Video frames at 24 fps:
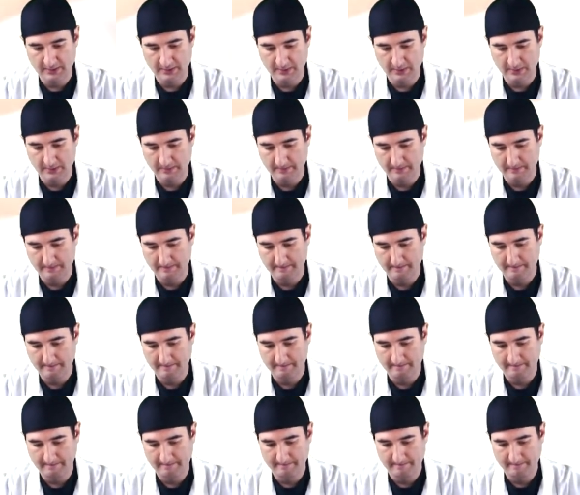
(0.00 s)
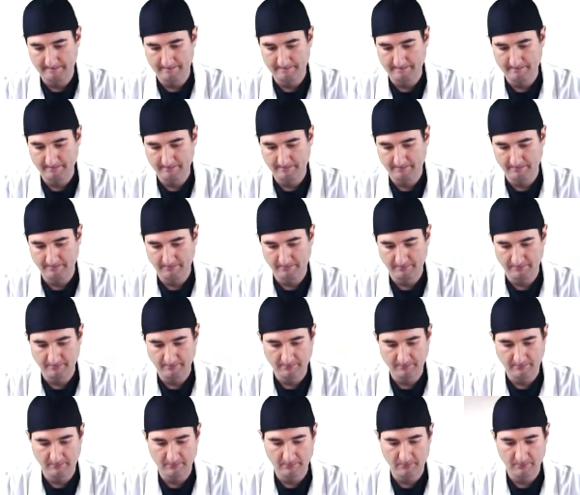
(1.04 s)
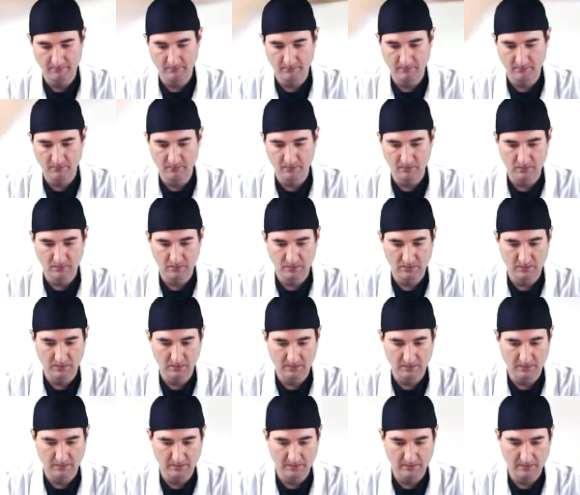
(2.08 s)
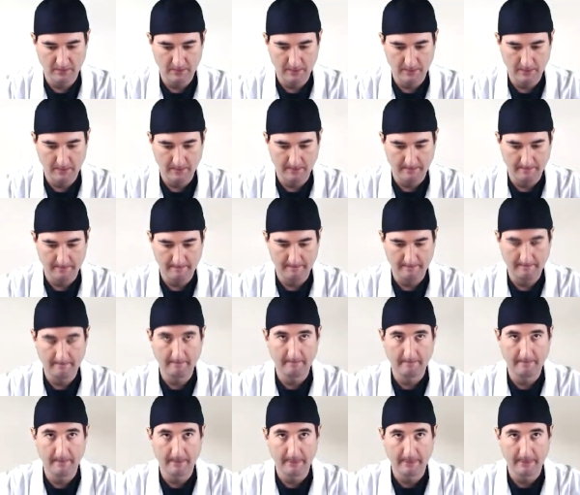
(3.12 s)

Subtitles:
No one is speaking in this clip.